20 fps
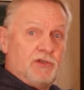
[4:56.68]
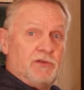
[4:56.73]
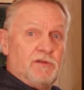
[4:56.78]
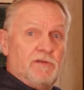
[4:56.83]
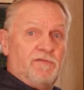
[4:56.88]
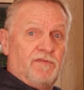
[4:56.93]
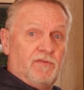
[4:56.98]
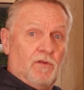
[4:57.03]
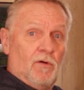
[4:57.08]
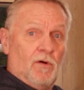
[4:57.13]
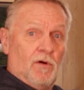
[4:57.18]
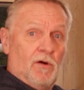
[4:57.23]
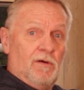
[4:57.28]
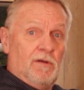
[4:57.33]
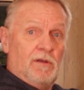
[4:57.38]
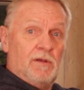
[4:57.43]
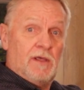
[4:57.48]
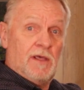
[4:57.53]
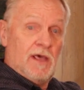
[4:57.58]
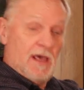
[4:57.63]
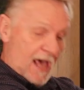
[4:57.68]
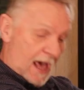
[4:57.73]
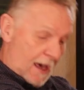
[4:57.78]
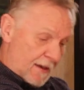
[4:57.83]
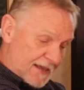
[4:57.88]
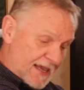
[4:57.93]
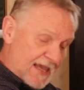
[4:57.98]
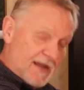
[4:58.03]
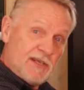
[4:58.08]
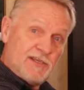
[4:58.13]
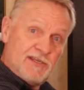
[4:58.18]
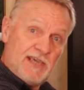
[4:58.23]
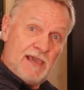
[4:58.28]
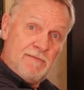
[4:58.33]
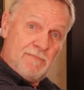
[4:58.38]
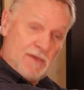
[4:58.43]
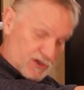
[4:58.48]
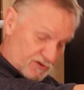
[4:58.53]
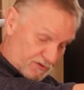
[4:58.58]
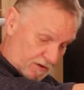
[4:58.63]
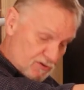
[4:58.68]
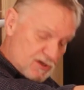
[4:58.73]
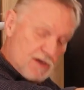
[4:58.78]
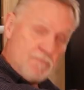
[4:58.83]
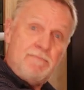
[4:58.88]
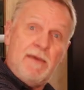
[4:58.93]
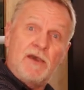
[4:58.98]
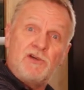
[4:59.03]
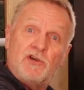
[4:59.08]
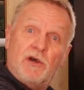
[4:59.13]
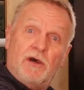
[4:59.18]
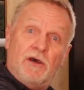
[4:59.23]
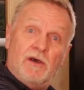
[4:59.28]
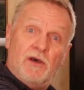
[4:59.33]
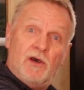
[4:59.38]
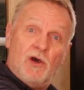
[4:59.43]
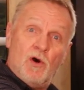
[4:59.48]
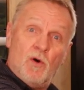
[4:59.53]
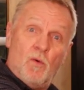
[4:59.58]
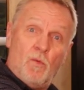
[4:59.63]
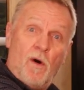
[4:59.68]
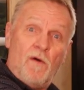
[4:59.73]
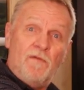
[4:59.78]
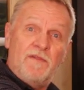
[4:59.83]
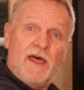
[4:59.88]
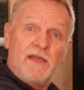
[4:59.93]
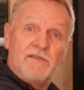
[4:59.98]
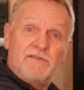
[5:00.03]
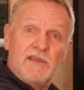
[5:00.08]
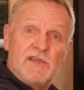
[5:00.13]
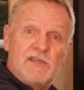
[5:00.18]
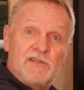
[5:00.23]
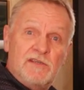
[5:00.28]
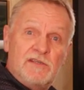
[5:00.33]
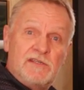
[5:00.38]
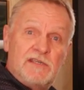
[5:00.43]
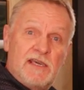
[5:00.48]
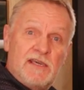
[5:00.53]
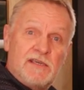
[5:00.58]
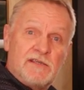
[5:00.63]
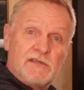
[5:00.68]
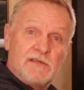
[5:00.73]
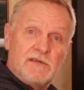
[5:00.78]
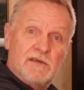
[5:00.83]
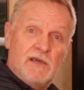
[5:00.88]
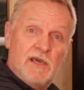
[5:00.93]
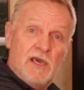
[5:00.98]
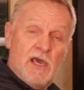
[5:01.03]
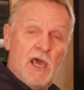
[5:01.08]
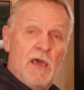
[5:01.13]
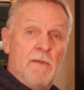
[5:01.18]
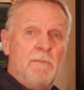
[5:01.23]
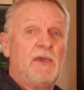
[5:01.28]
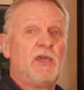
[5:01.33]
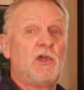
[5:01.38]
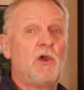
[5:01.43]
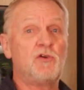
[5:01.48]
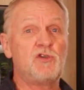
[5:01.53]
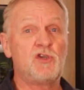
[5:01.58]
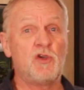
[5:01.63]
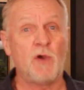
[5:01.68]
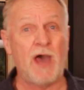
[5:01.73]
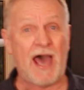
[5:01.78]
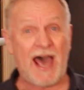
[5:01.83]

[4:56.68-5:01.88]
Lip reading: to the floor, and get a tape measure to measure what that distance is. because you